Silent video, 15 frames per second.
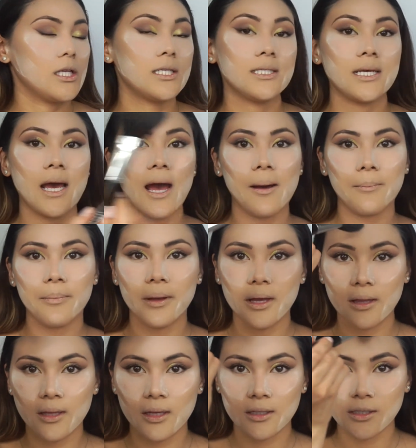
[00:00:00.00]
tap,
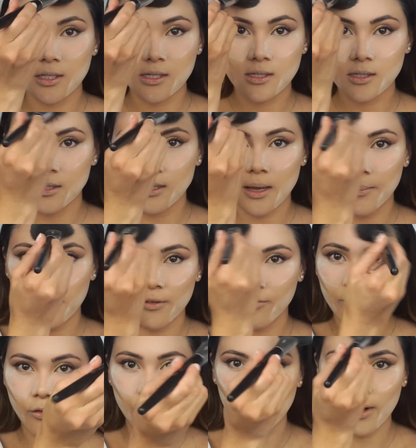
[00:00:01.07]
and then just set my
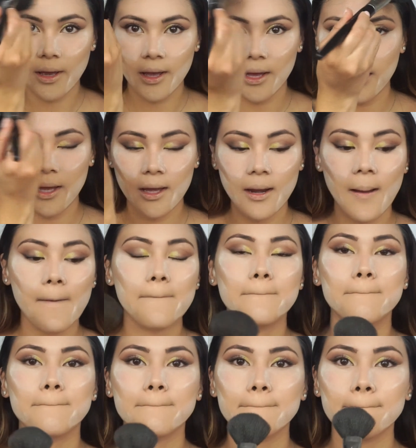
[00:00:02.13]
forehead,
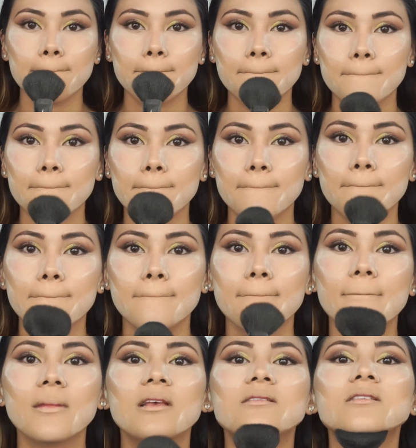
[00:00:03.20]

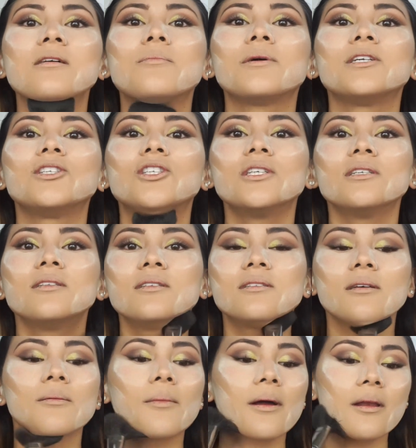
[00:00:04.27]
set my chin,
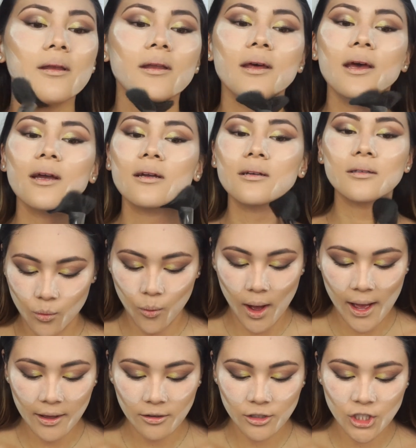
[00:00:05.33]
set my neck.
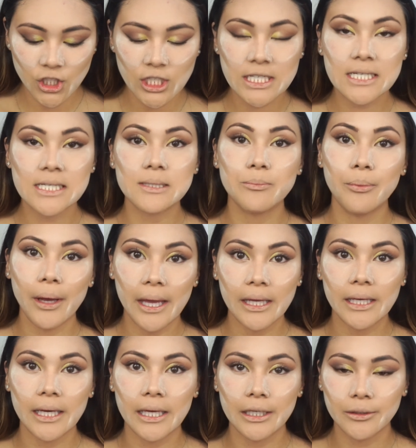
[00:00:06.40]
While she is
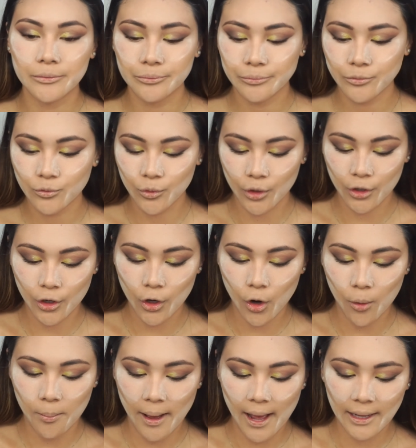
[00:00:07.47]
baking, we're gonna
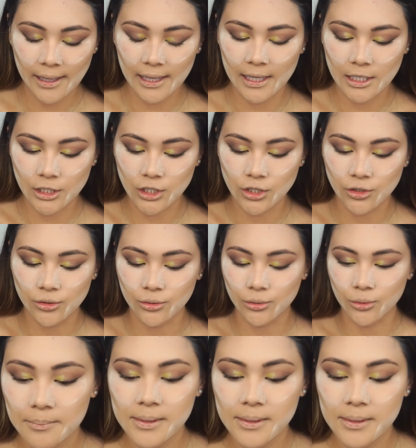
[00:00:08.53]
go back into